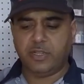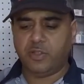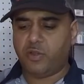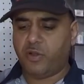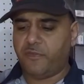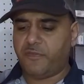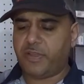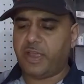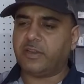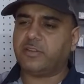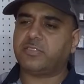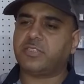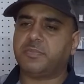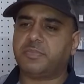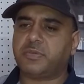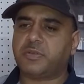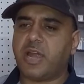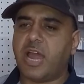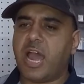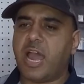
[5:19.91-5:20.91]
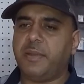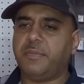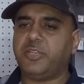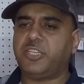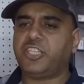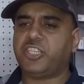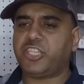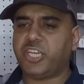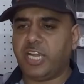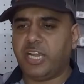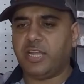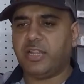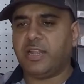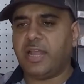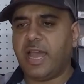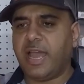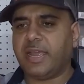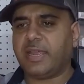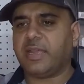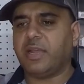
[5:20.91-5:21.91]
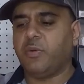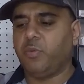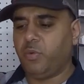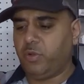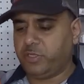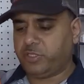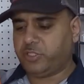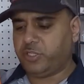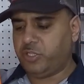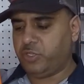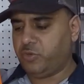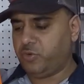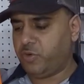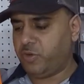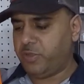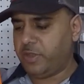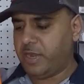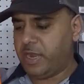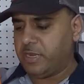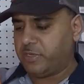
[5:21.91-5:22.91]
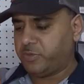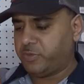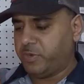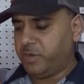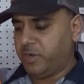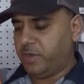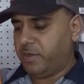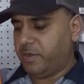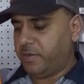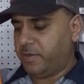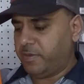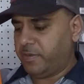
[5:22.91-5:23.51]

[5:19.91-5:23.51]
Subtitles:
Don't forget to subscribe, share, and like, and we'll see you on the next one.